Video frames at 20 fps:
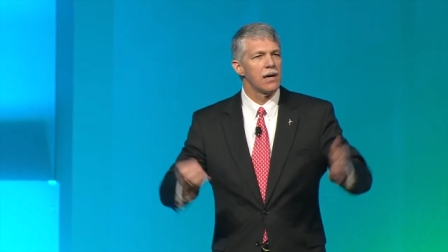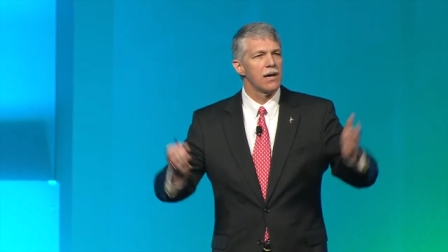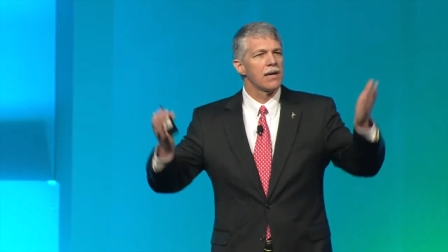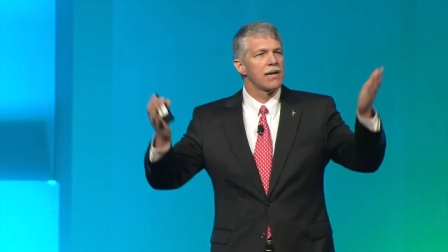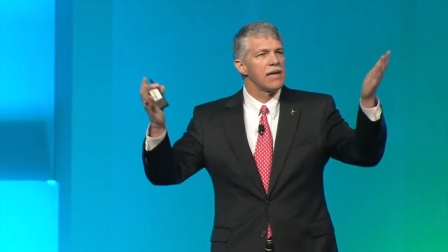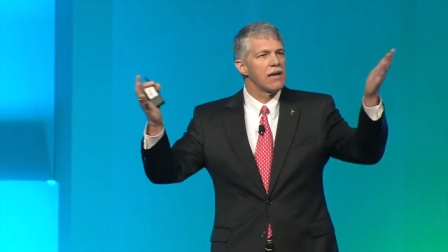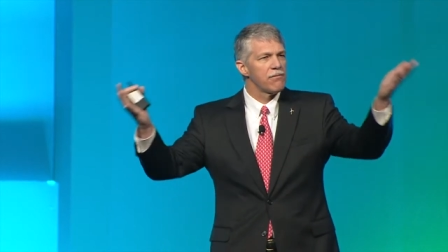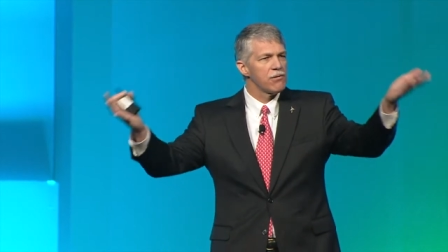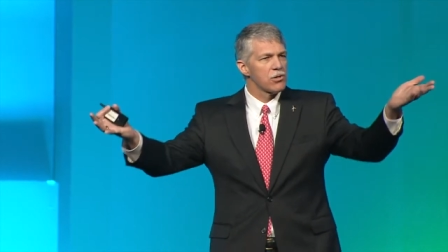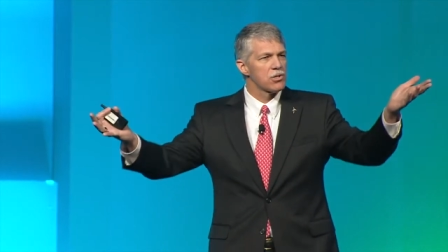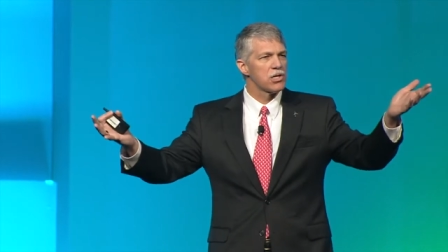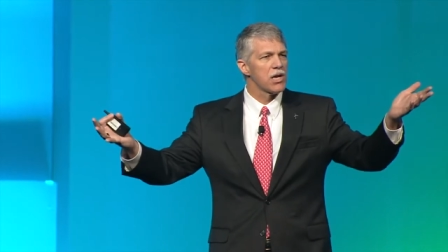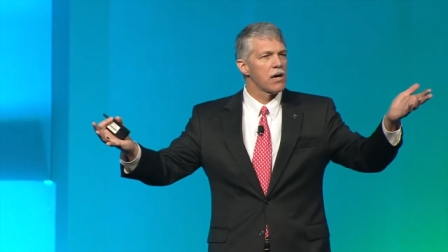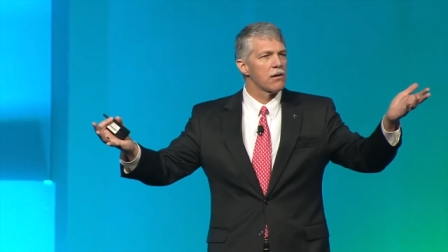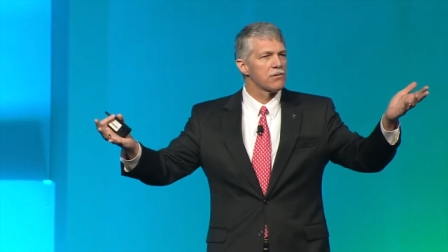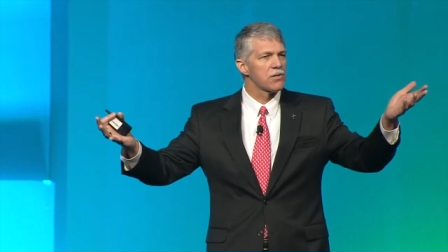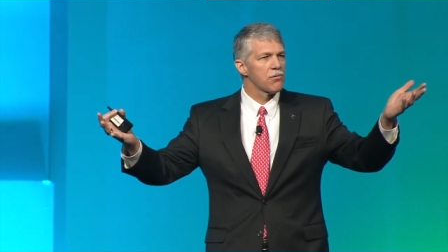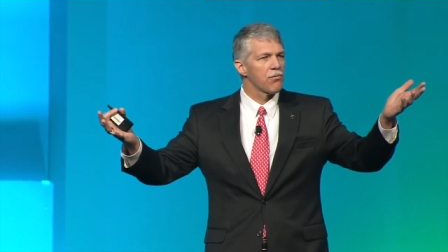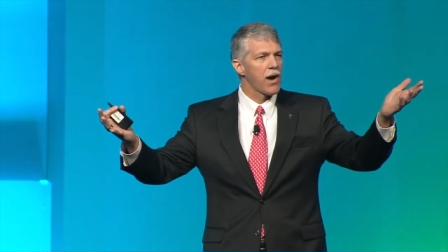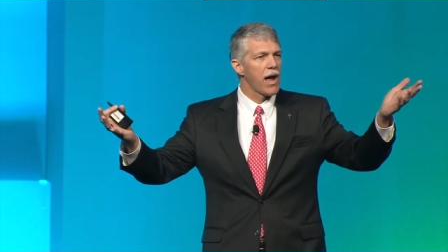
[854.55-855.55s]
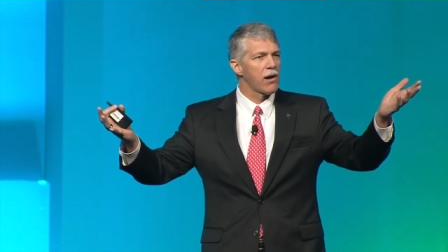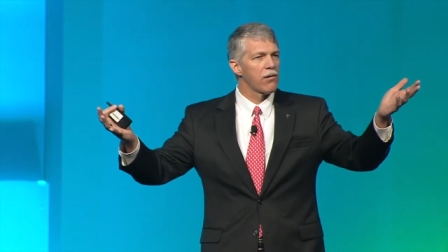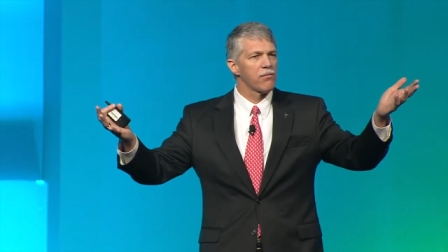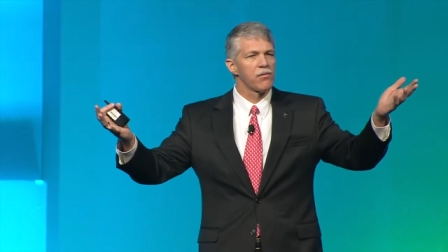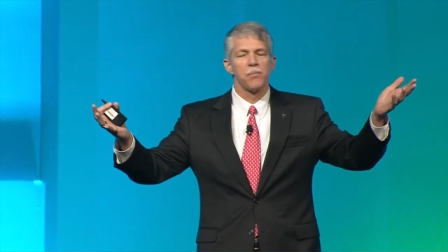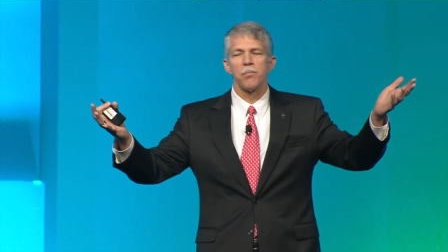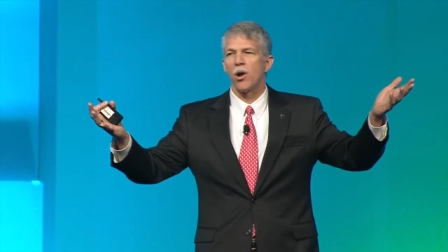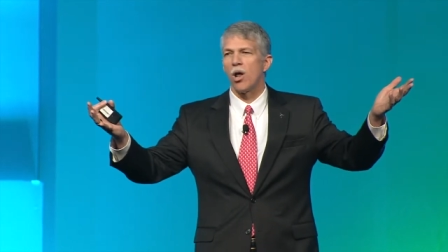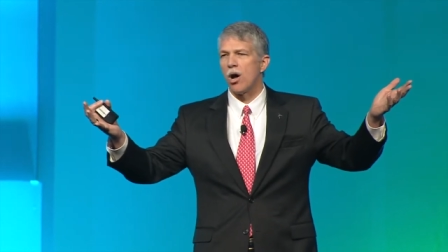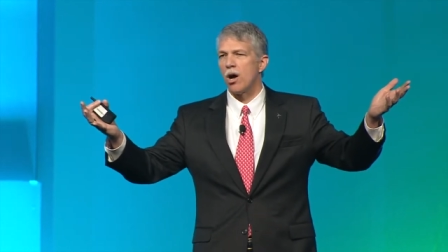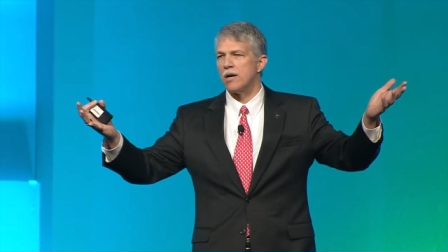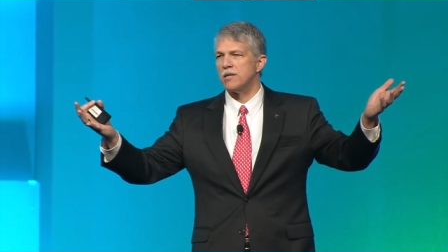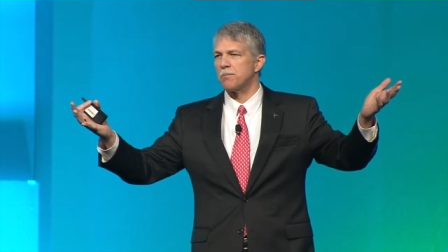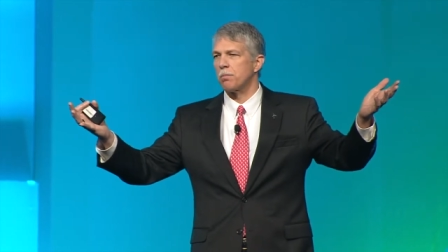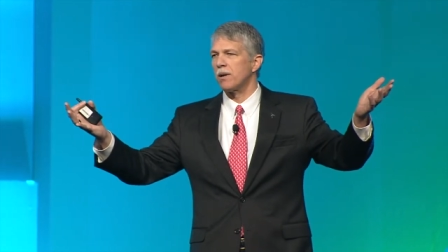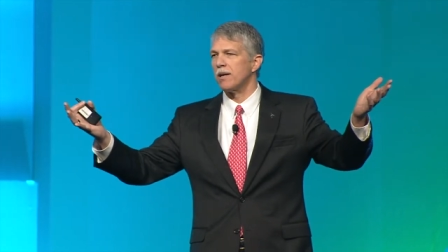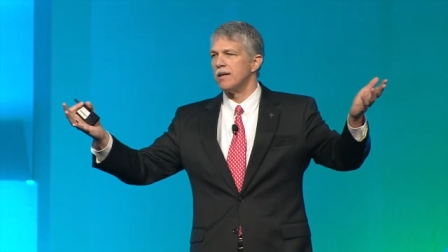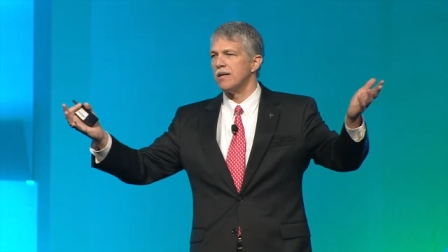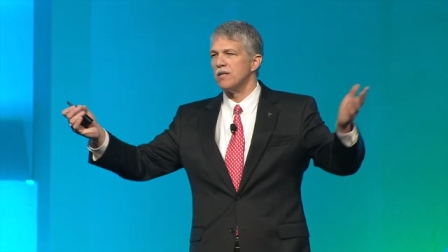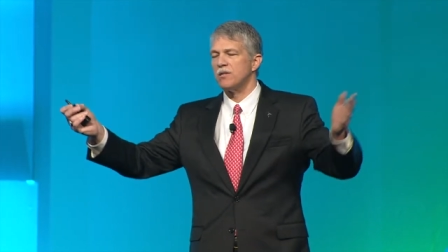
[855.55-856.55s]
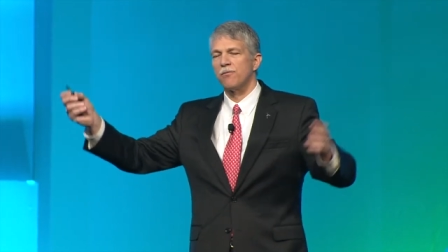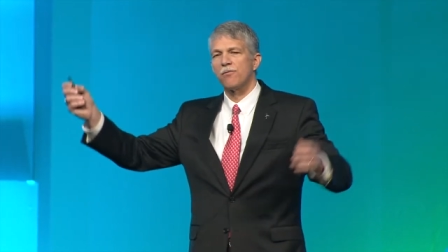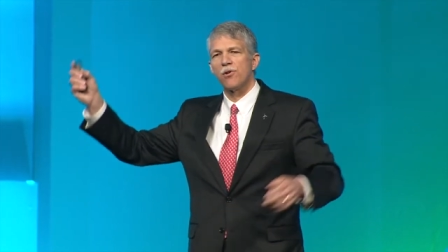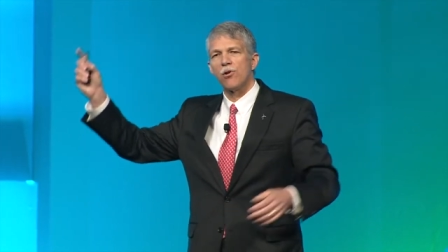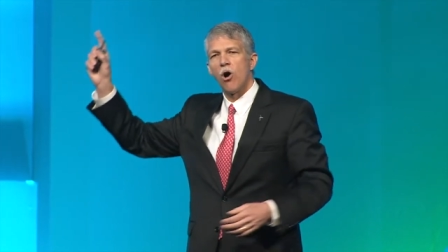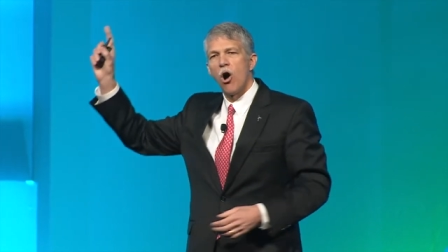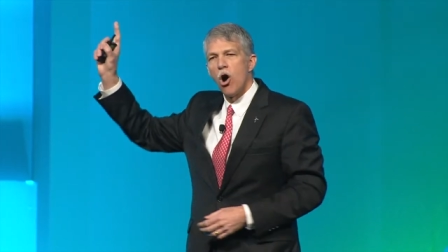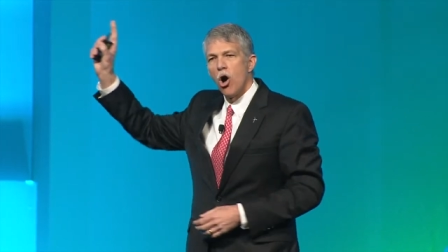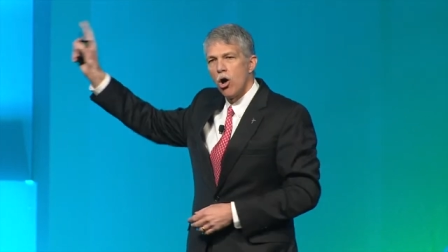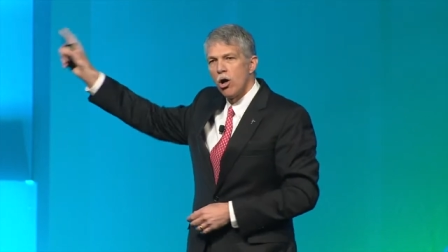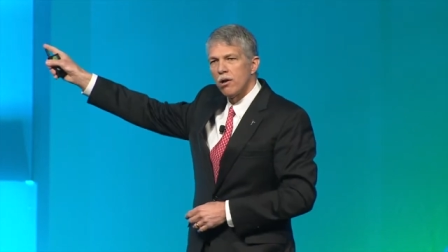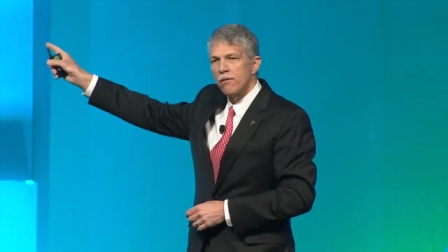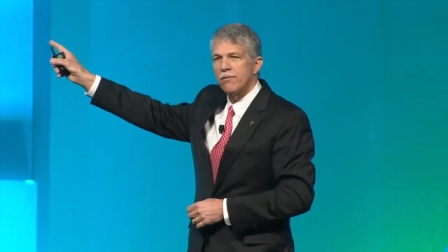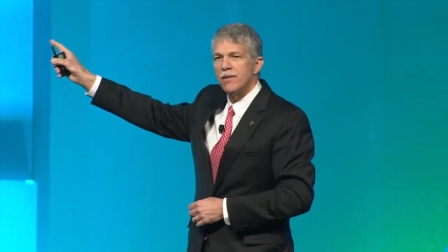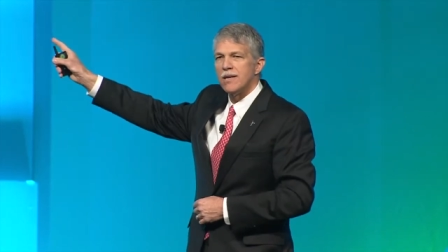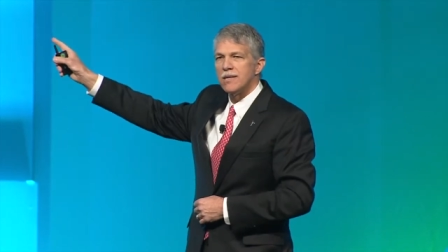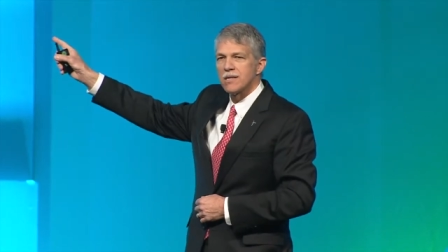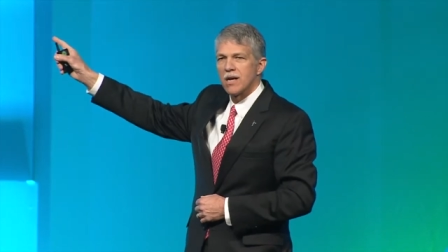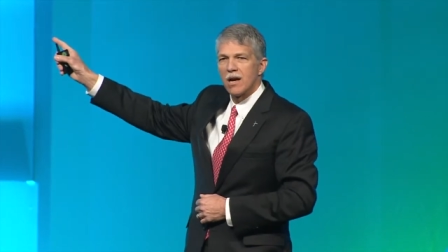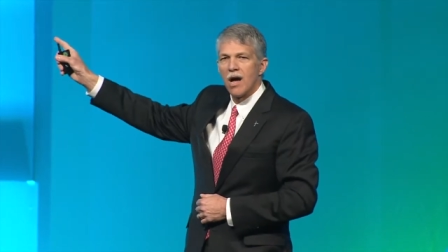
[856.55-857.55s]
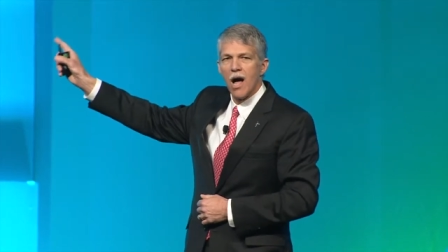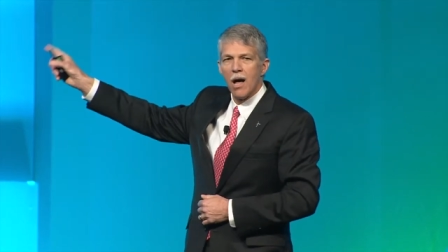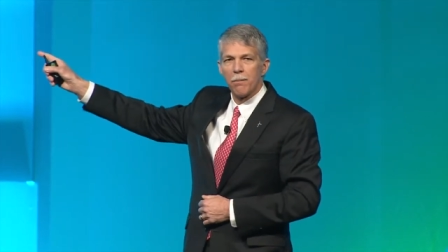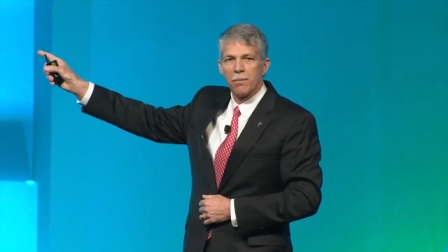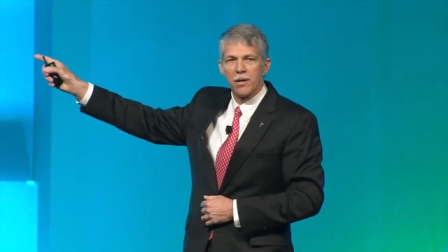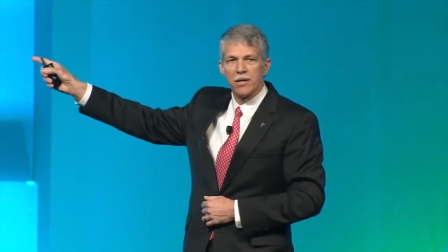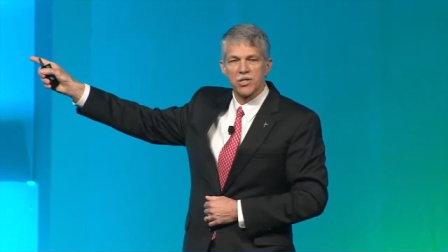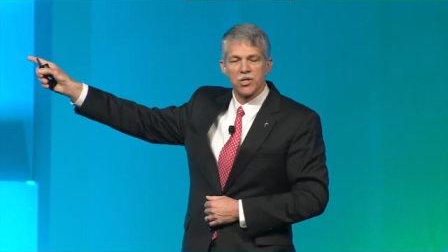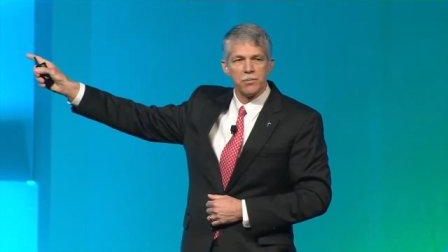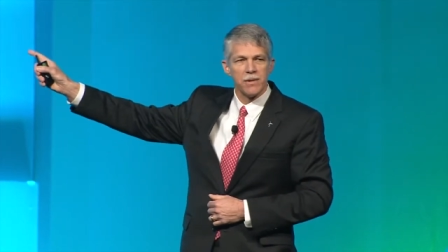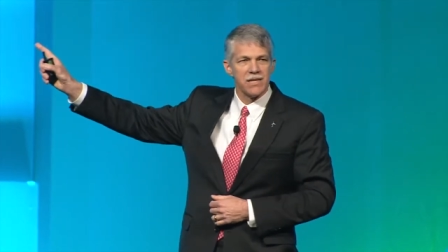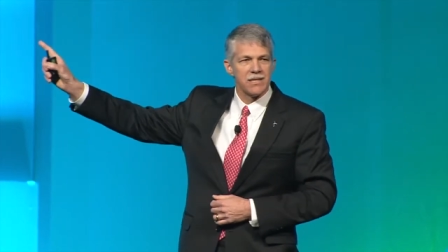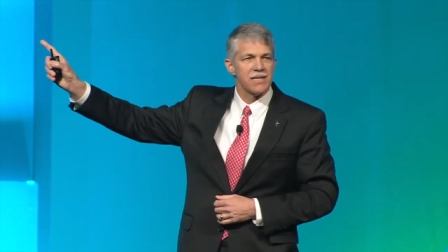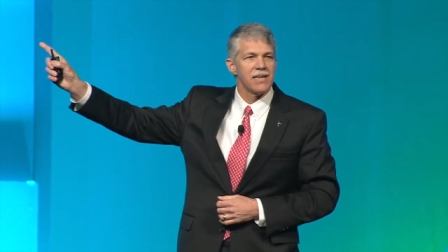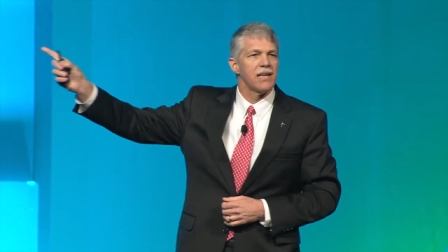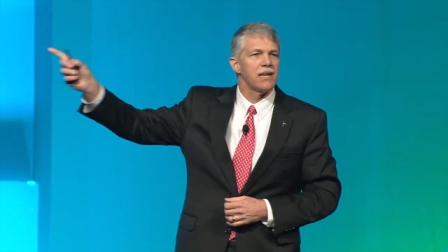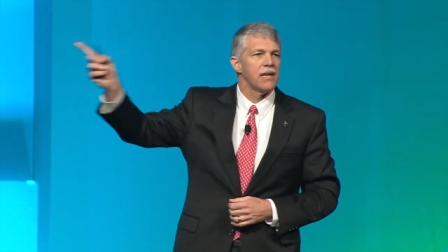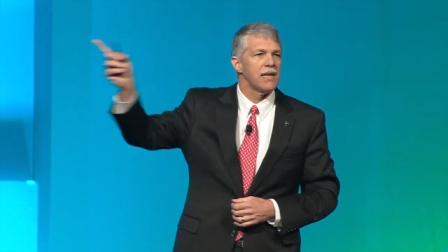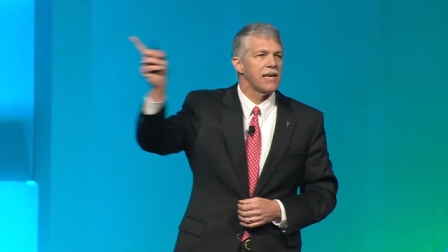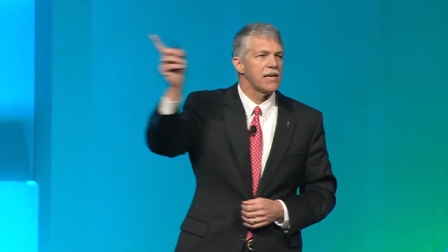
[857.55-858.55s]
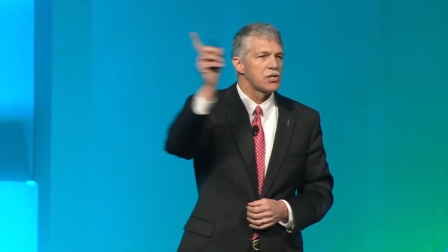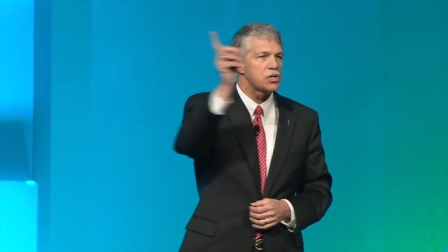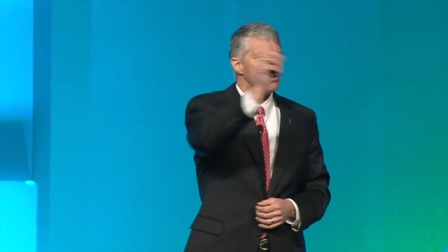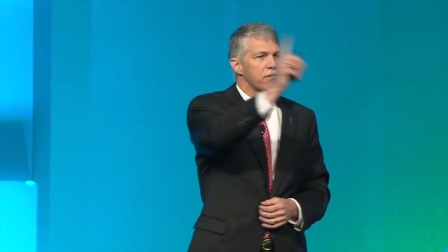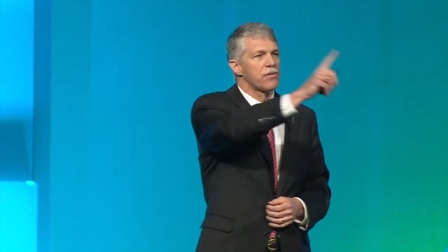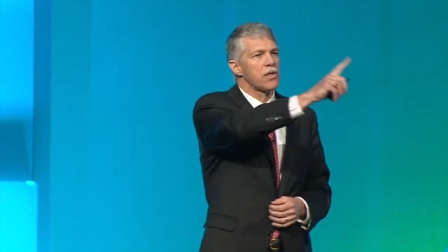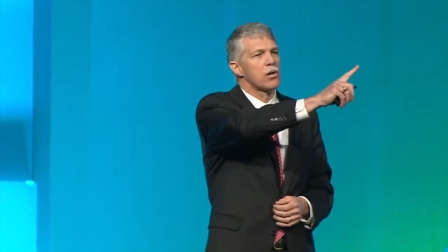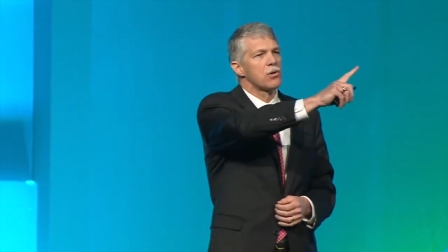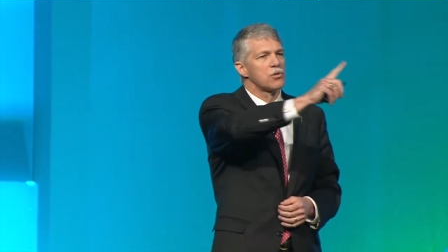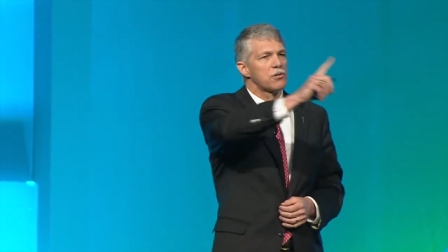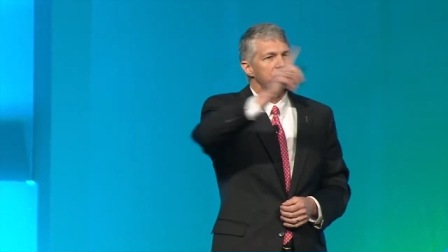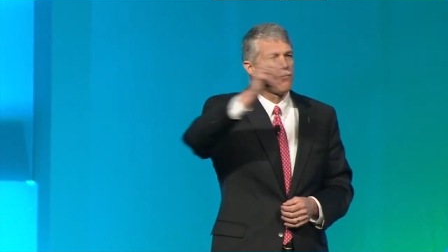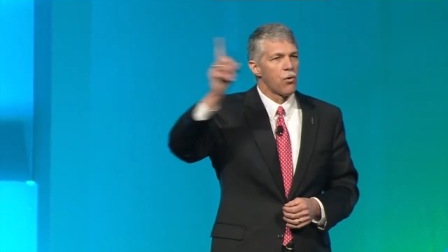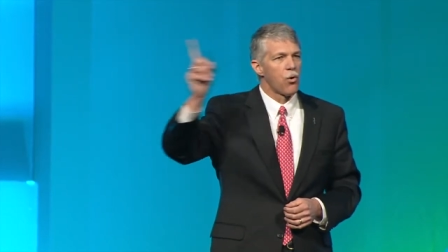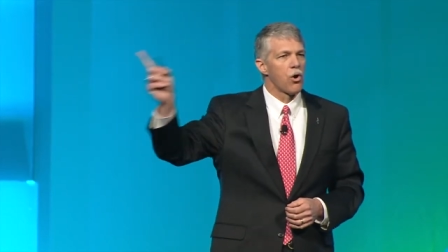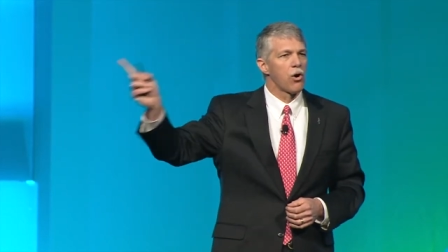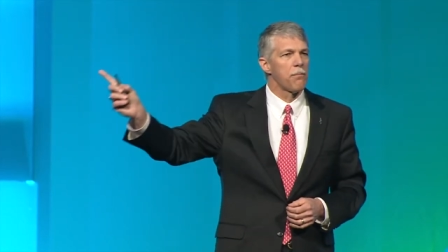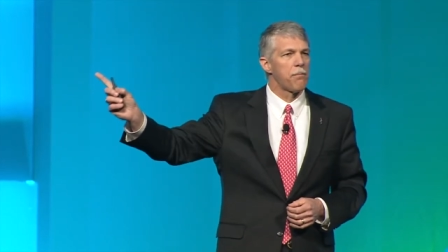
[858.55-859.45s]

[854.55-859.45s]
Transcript: Give yourselves a round of applause, please, for all of these accomplishments in each of those four